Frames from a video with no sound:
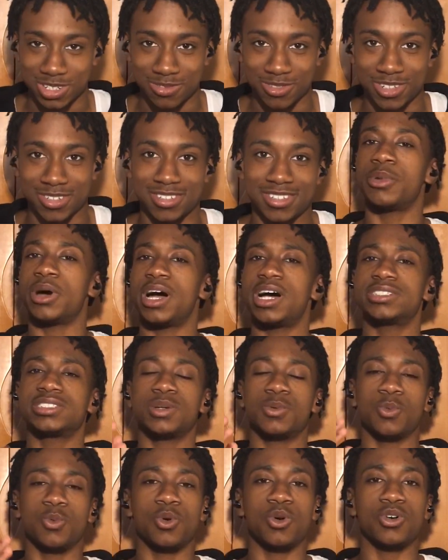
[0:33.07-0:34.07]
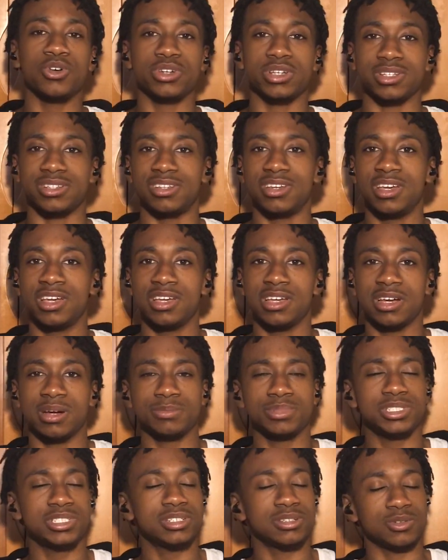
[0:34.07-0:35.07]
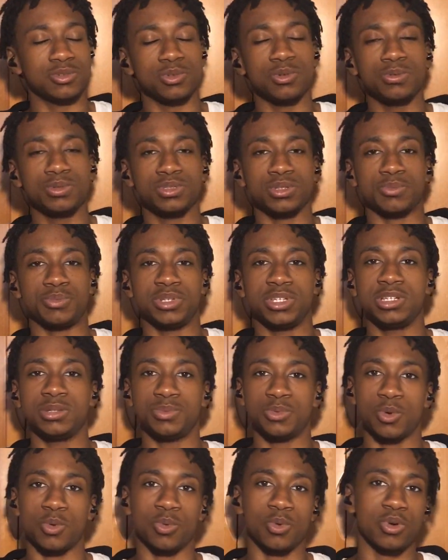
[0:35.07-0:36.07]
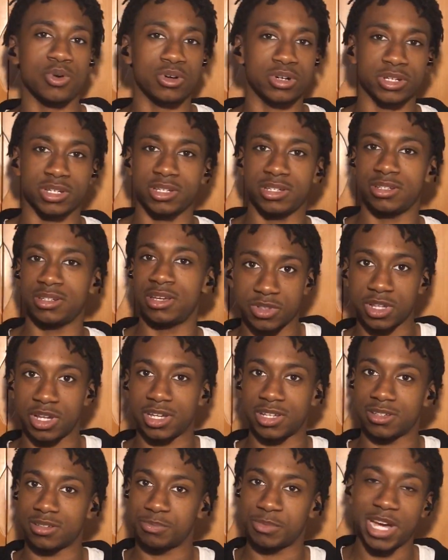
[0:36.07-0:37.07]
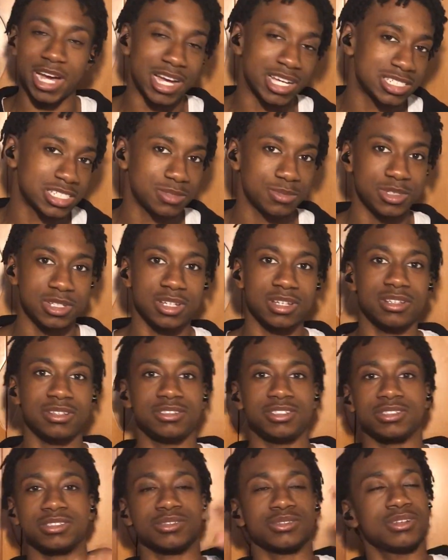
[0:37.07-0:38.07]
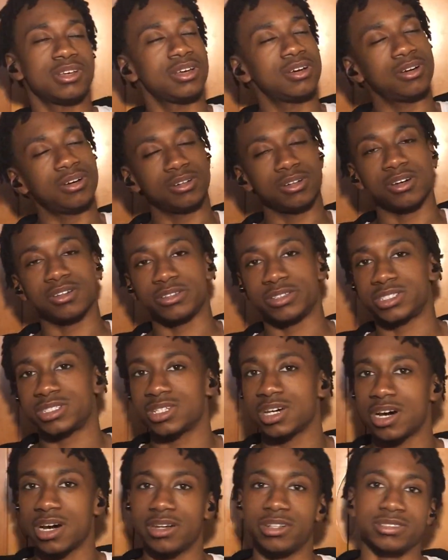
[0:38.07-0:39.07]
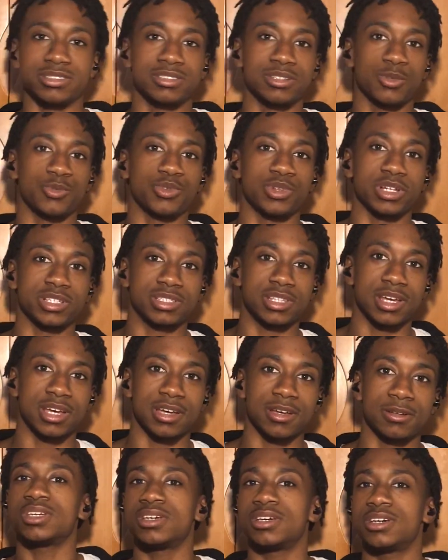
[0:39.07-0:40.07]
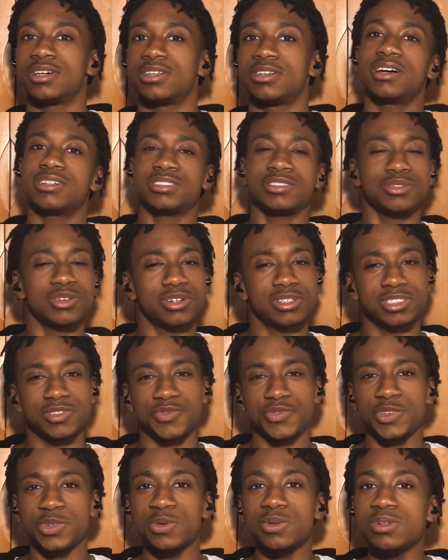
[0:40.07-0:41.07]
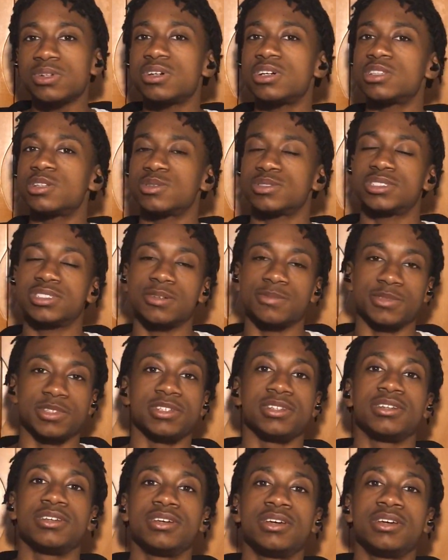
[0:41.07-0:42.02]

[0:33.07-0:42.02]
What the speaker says: about. But as I'm walking, I'm seeing groups of people walking like past me, just on the other side and stuff like that. And I started to feel a little something.